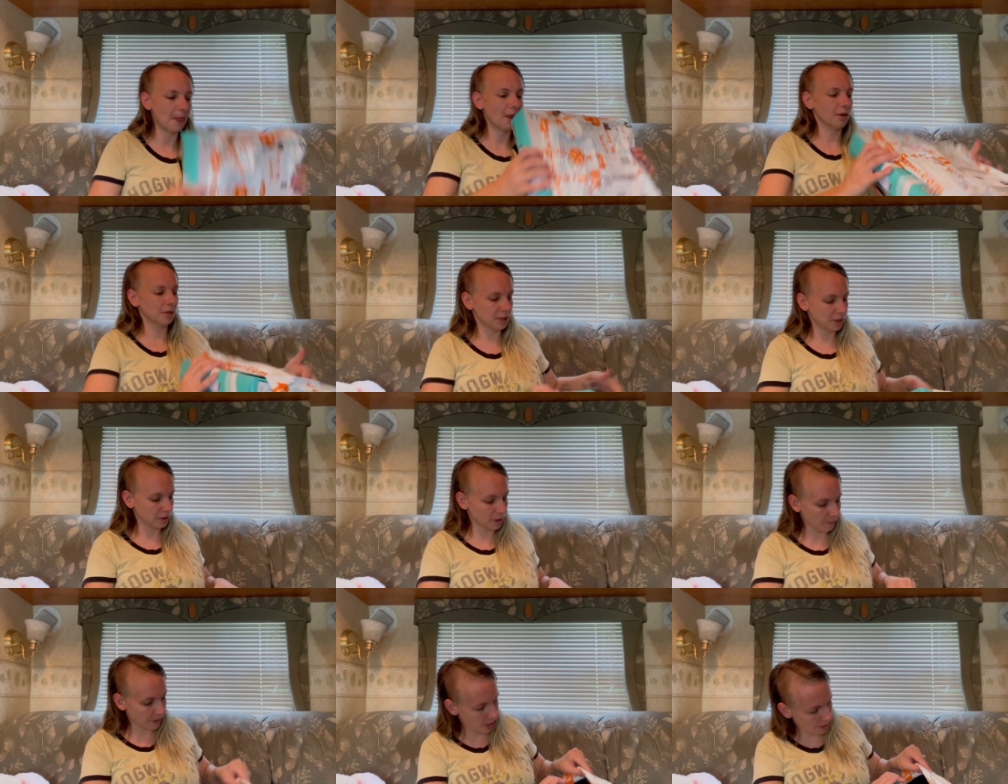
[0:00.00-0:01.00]
Or is there
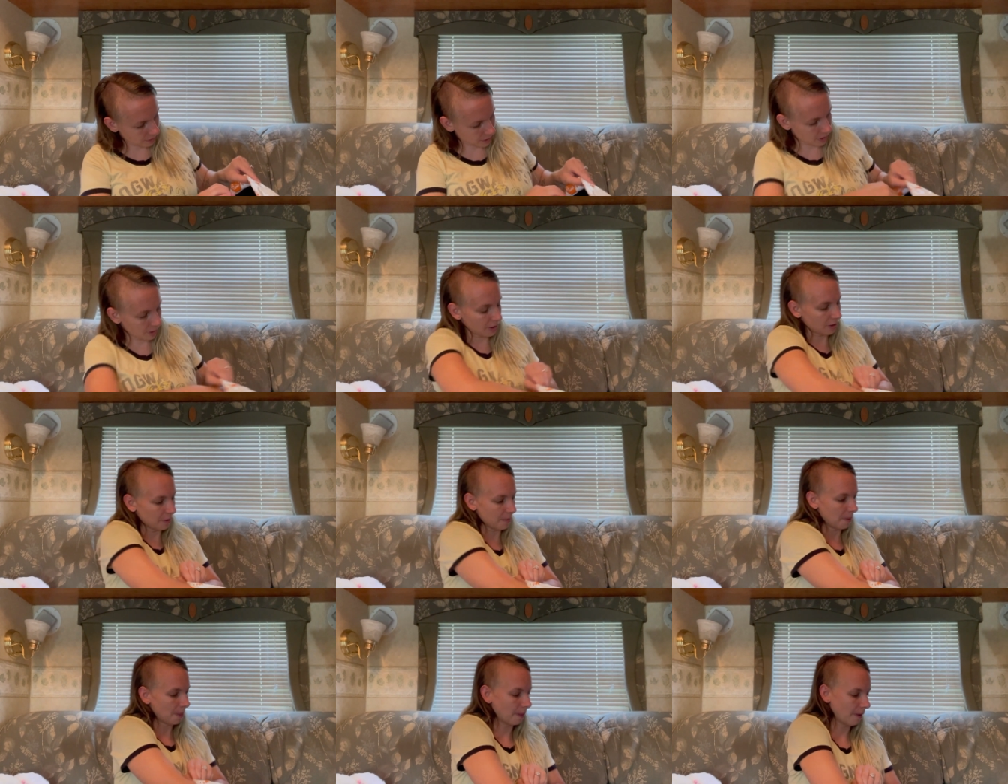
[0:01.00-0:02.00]
something else in here?
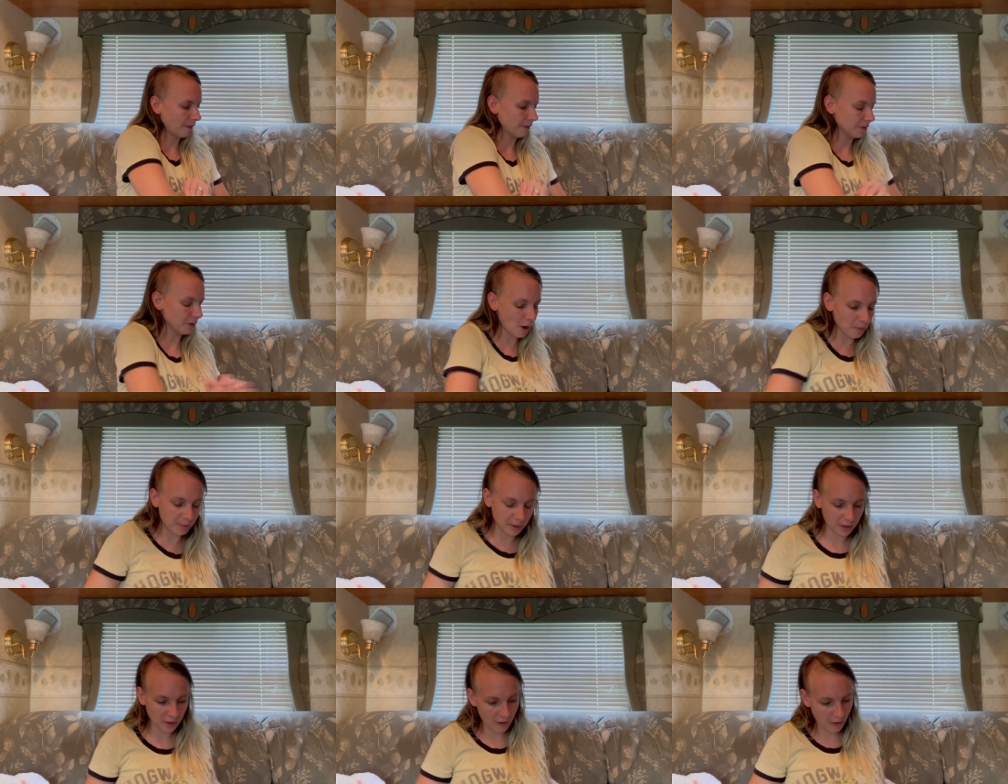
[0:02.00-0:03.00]
Nope.
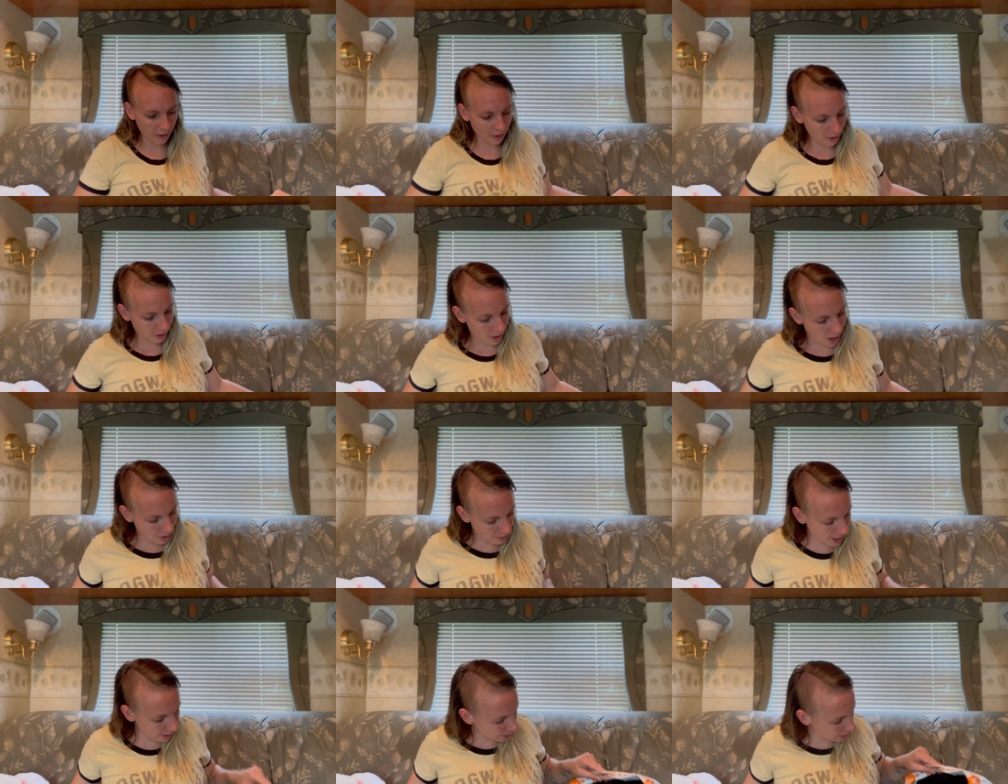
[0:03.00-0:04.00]
All
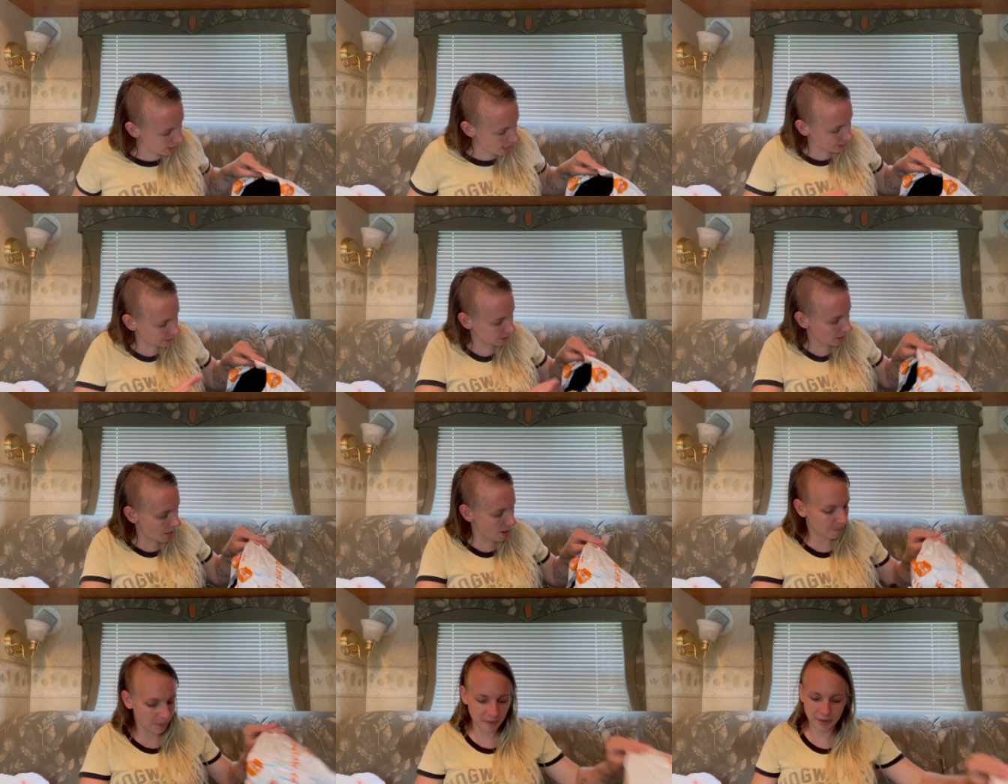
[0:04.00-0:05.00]
right, last
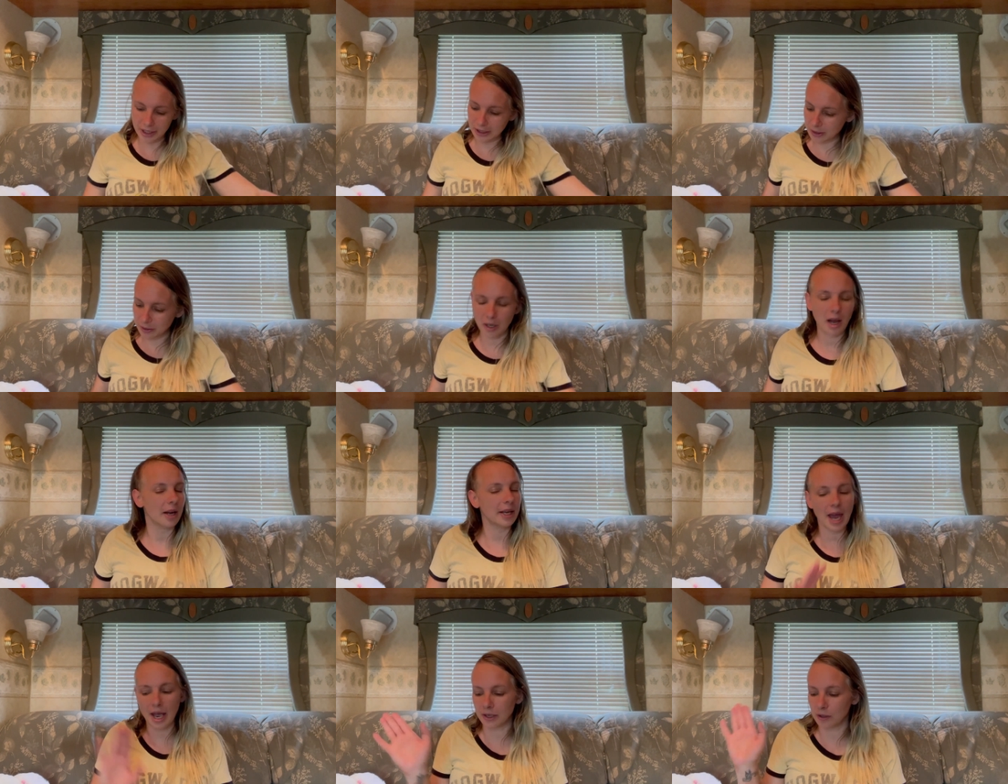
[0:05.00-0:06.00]
up. This,
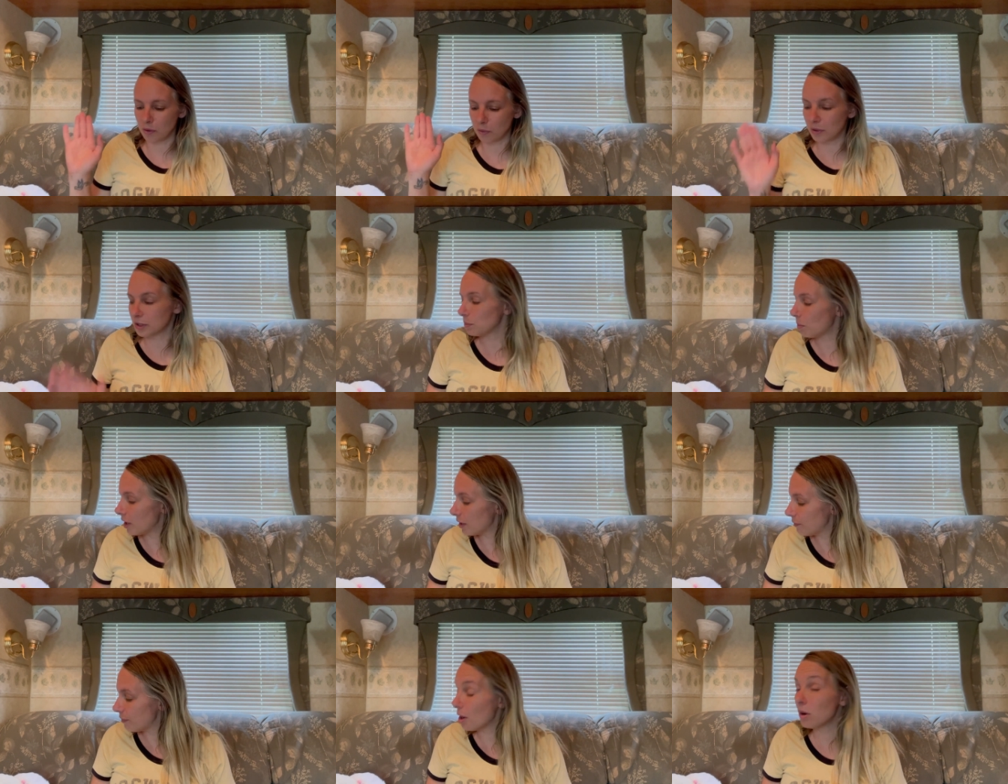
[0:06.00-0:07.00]
again, was one
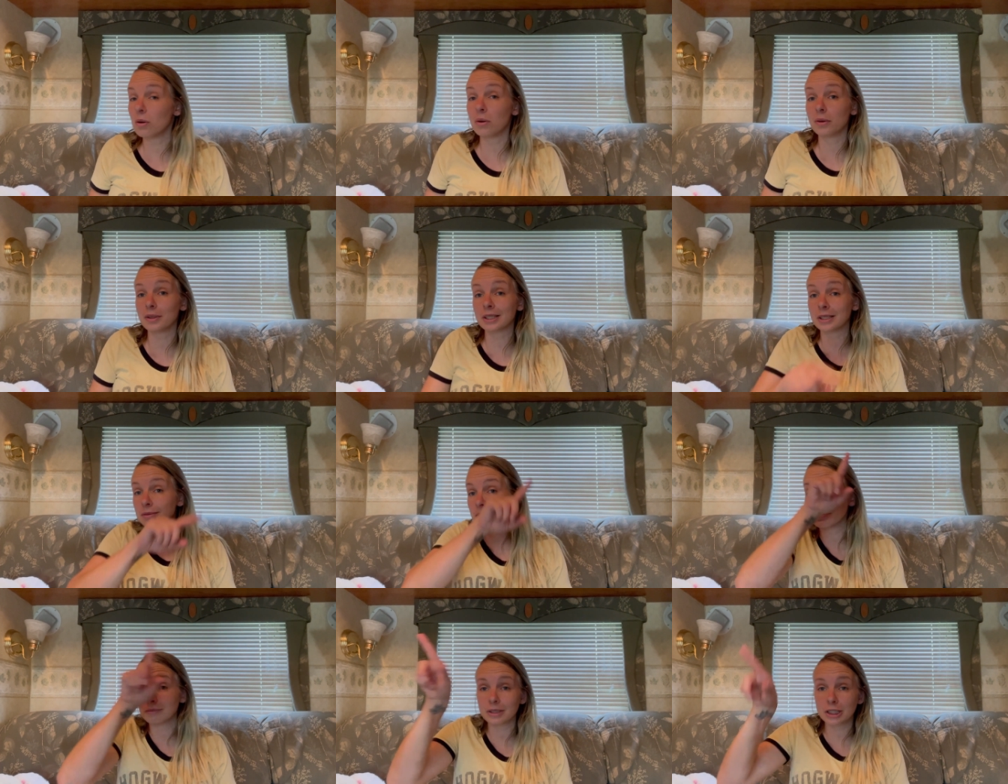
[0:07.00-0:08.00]
of those
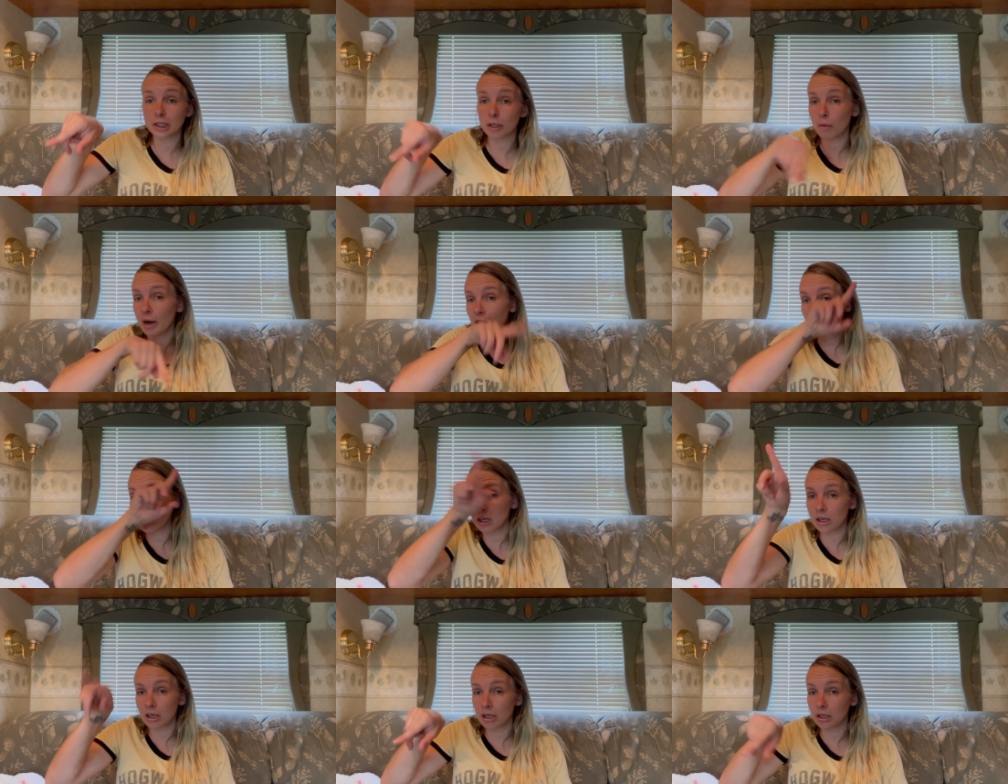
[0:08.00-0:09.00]

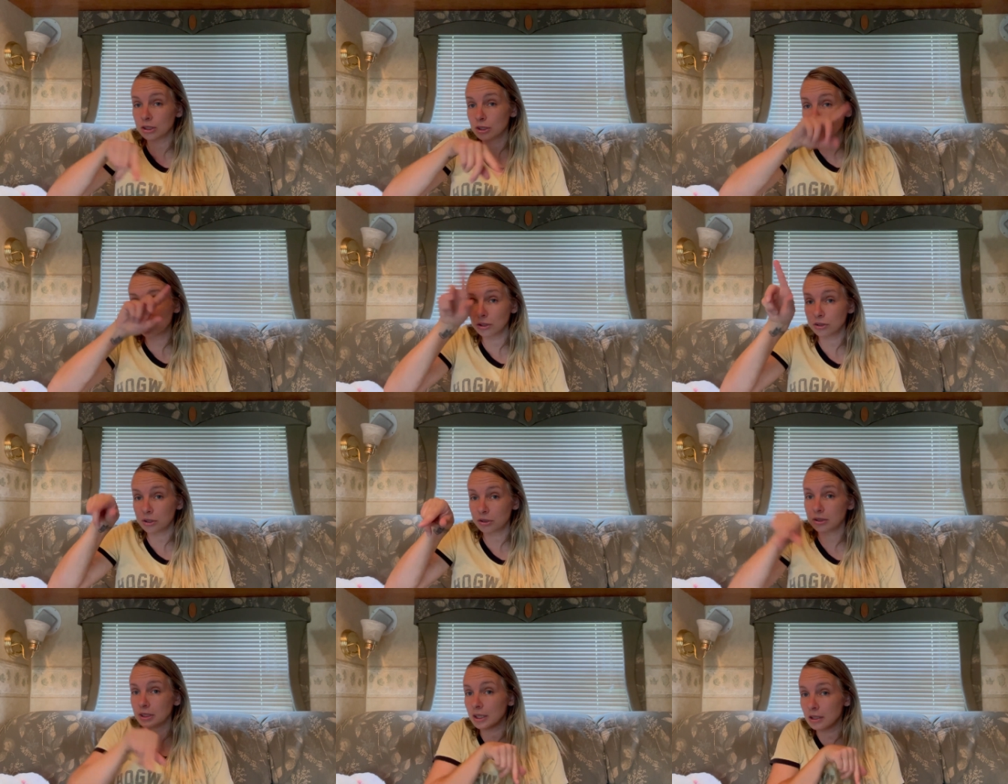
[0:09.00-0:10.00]
square do -do -do
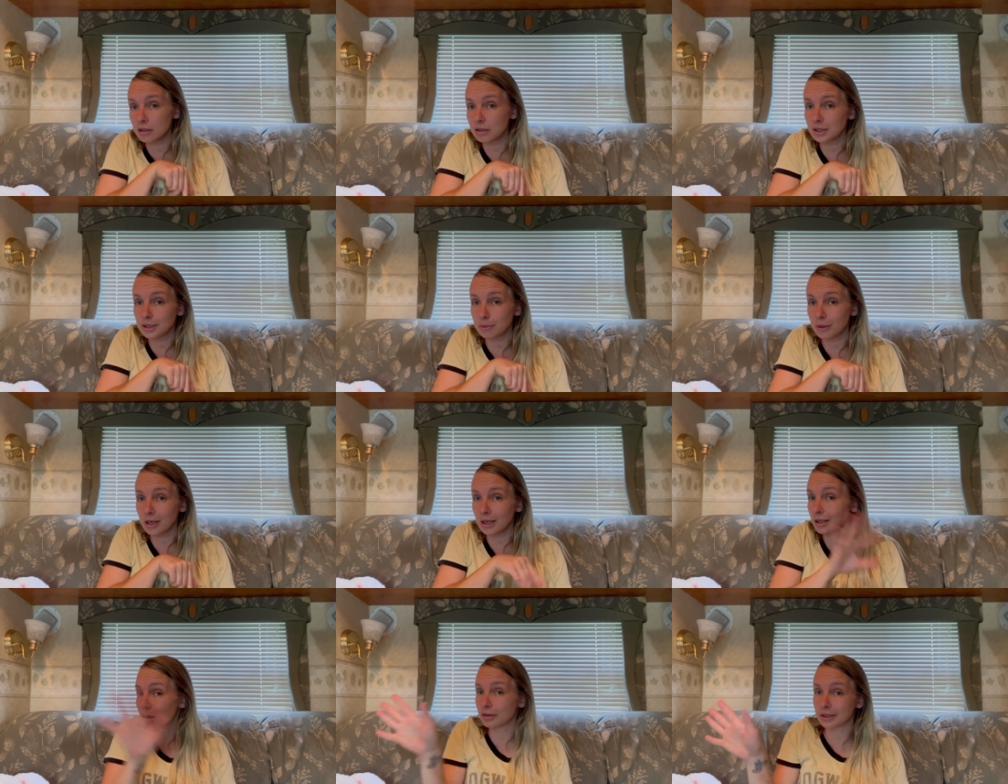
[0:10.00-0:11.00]
deals where it
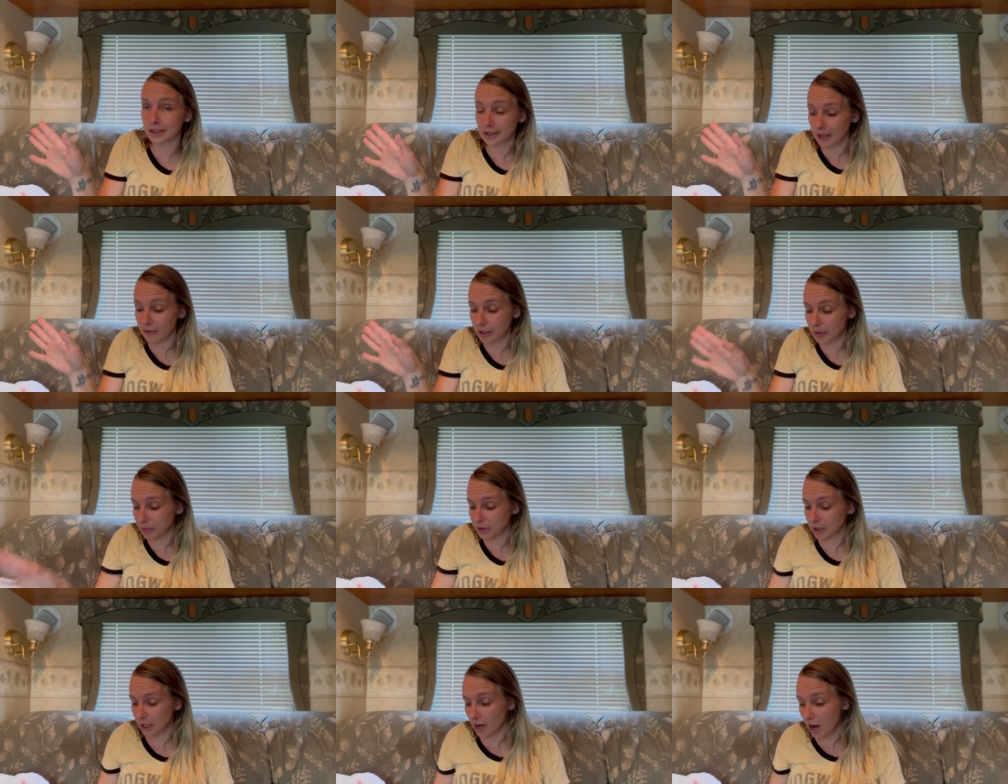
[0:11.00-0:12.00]
goes to
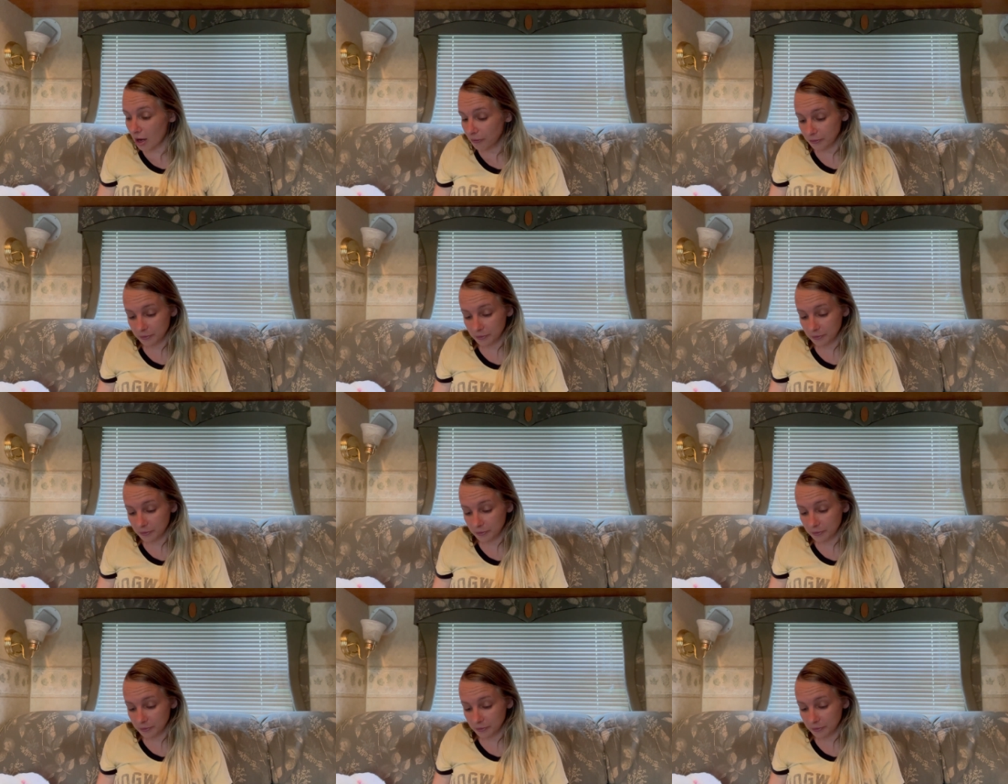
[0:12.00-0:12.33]
70% off.